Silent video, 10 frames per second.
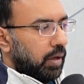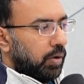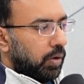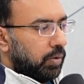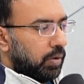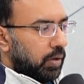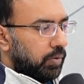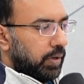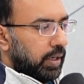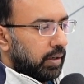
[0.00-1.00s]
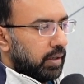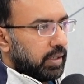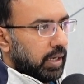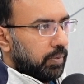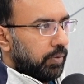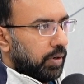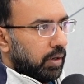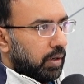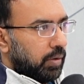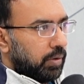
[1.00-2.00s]
Go to Cloudflare, sign up for an
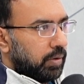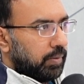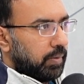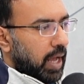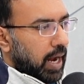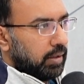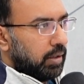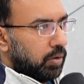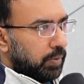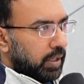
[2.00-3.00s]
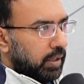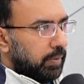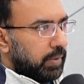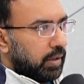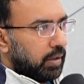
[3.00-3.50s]
account, add the domain name there.